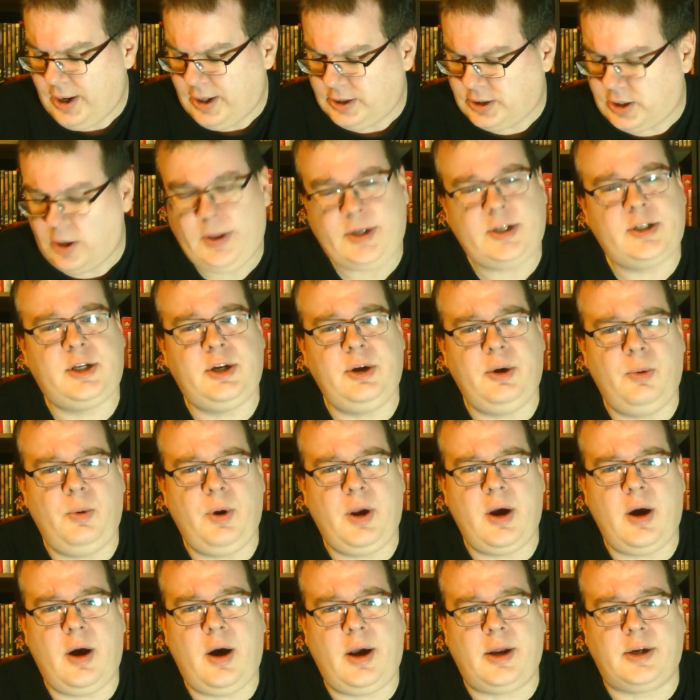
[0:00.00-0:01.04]
So let's see what we
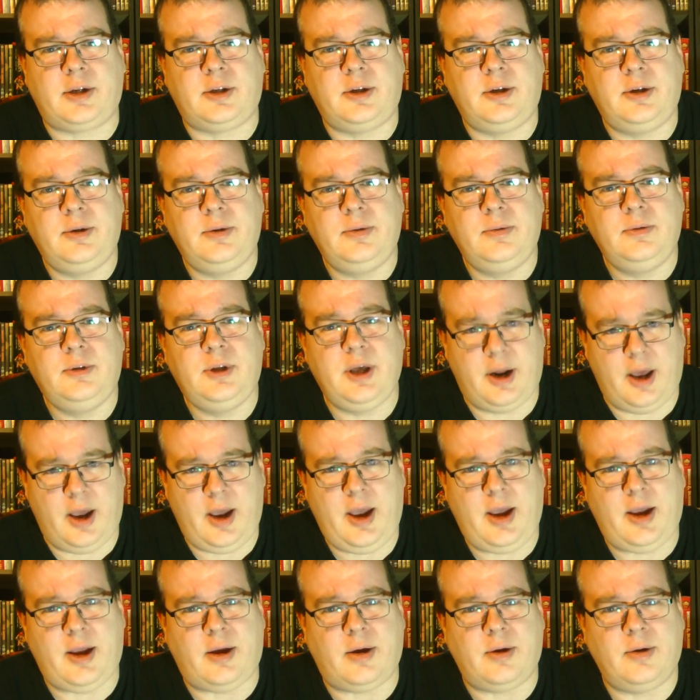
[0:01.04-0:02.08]
got
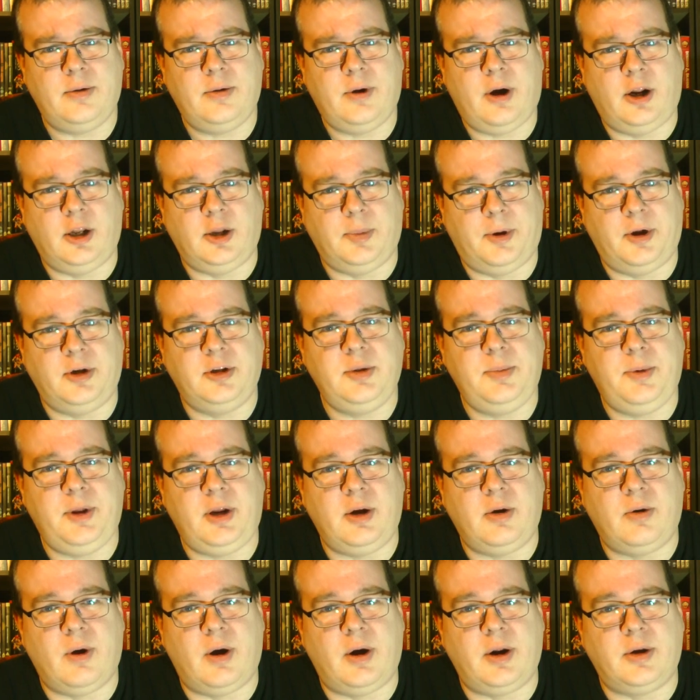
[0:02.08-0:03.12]
today on the
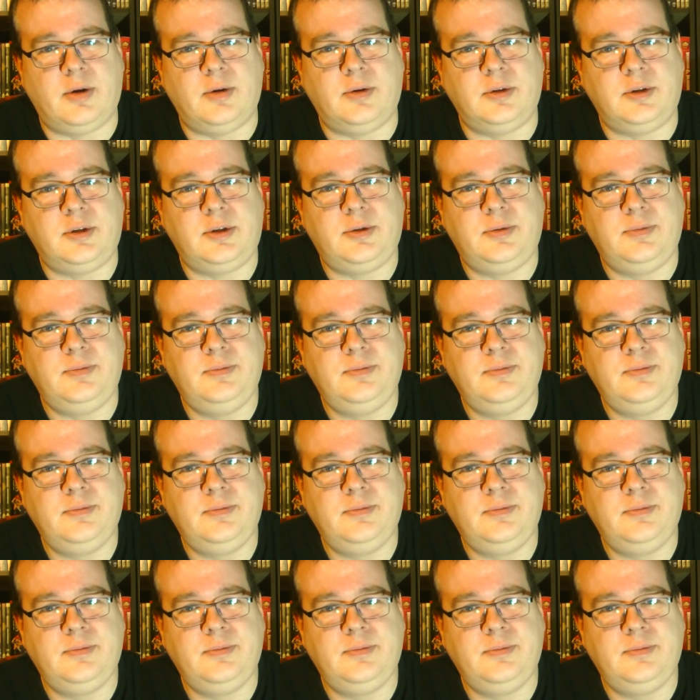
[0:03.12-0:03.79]
Multimedia Chronicles.